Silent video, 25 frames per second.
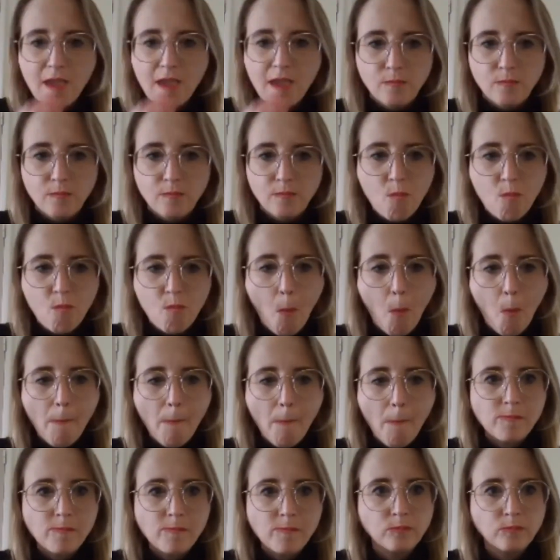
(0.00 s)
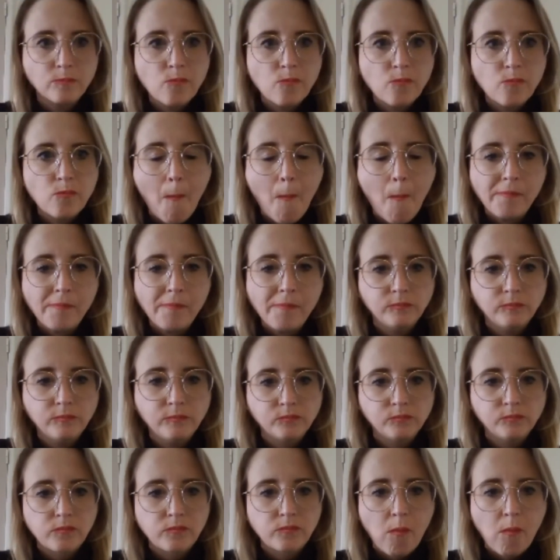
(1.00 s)
be that really annoying
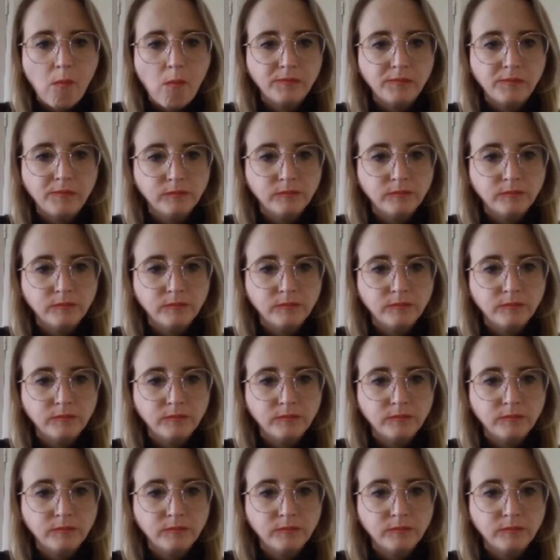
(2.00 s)
person